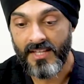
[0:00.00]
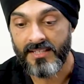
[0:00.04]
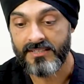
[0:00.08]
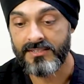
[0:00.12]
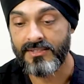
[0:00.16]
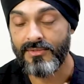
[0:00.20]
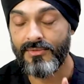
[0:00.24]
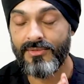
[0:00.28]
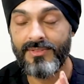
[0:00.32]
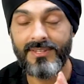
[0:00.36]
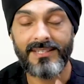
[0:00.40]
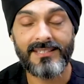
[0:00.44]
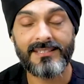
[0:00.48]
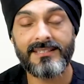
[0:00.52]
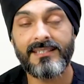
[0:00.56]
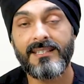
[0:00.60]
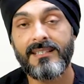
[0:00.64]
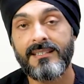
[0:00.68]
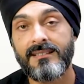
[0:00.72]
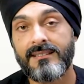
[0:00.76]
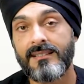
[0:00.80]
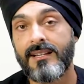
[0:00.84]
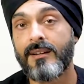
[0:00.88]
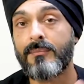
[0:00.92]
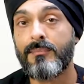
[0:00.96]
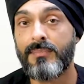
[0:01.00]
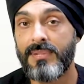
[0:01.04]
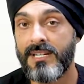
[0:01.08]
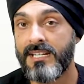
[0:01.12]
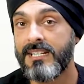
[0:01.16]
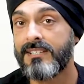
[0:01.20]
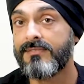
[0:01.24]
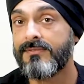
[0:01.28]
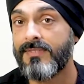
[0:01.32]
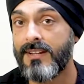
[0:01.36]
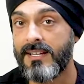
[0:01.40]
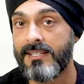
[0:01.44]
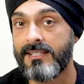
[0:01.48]
So this is a big
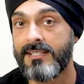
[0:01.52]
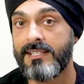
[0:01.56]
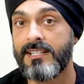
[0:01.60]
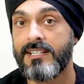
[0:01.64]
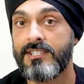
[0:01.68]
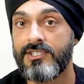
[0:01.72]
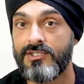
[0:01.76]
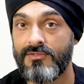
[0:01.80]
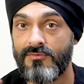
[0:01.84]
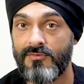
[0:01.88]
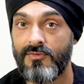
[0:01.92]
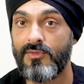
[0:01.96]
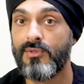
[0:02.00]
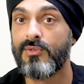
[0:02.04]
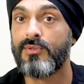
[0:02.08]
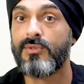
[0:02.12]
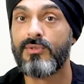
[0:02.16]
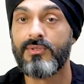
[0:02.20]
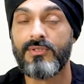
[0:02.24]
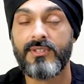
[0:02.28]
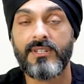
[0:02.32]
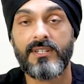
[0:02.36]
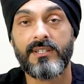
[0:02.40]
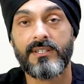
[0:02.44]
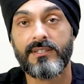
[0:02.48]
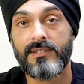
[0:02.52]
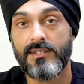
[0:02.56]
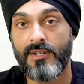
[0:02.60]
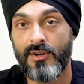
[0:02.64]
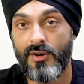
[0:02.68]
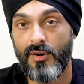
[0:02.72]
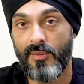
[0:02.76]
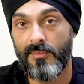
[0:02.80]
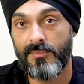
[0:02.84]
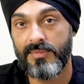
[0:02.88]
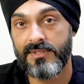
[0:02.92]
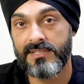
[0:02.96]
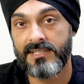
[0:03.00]
advantage for the
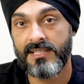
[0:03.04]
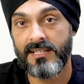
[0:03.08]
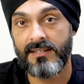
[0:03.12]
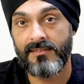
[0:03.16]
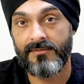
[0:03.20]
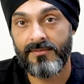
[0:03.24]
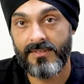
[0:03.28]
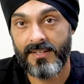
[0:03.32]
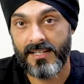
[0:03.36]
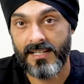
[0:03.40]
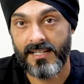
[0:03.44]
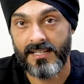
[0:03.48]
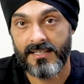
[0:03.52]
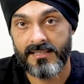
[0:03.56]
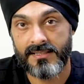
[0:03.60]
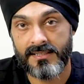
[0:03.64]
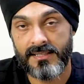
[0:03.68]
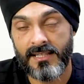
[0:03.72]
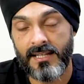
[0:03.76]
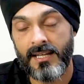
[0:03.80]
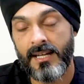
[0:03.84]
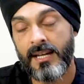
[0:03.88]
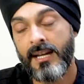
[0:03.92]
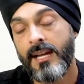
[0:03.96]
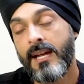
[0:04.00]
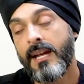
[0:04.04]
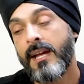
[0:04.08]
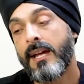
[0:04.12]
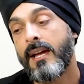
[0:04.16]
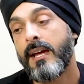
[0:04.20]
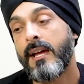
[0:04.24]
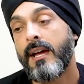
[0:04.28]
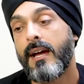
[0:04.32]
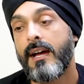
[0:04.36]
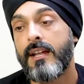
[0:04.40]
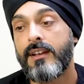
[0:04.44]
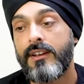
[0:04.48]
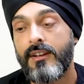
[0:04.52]
composite veneers.
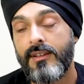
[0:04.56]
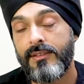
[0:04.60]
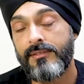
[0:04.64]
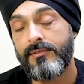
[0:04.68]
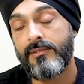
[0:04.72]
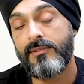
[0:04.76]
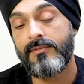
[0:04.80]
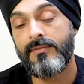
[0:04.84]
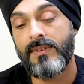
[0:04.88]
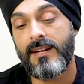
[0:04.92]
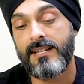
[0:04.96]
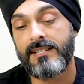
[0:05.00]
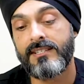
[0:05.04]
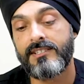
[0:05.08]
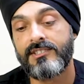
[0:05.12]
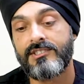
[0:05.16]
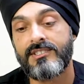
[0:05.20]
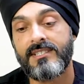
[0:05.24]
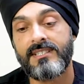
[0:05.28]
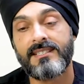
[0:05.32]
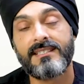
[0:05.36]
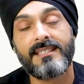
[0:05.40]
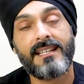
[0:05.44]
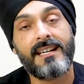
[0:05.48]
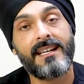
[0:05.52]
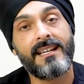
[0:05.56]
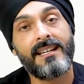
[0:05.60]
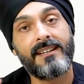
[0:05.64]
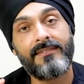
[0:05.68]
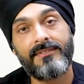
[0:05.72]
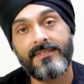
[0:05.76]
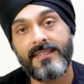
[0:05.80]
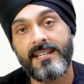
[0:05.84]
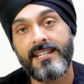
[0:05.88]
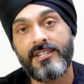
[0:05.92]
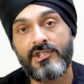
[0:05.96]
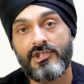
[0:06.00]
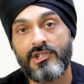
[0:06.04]
Another advantage is that
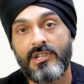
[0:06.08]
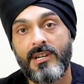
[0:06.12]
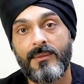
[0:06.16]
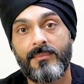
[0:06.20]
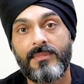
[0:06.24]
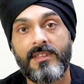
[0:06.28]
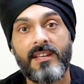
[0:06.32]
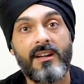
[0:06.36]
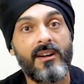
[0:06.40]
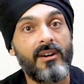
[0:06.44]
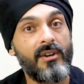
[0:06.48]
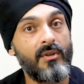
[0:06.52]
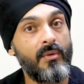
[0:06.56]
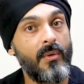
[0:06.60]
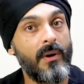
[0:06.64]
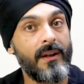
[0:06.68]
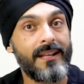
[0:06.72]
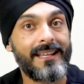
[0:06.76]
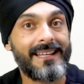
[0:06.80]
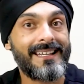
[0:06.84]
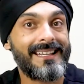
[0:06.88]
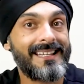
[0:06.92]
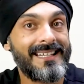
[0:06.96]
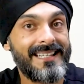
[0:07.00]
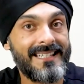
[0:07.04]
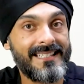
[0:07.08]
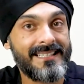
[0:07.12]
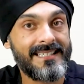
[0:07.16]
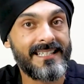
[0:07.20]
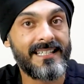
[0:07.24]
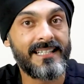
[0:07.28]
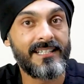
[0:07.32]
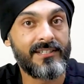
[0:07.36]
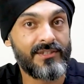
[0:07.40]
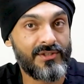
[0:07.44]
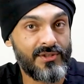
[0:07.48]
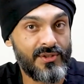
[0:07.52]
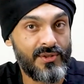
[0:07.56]
if they chip, they are quite
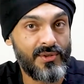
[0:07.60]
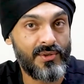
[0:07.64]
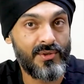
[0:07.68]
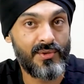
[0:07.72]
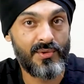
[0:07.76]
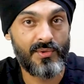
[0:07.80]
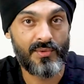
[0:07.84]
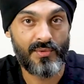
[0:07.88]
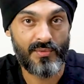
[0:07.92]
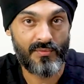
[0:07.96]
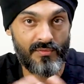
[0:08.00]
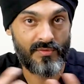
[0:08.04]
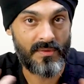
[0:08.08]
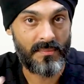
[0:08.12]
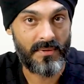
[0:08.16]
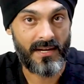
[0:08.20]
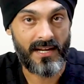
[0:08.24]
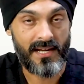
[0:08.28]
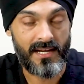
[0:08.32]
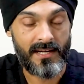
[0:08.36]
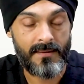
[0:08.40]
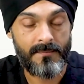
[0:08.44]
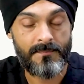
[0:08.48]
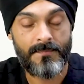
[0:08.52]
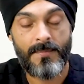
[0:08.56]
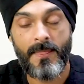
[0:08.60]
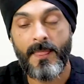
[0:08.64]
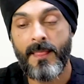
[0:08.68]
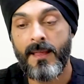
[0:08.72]
easy to repair.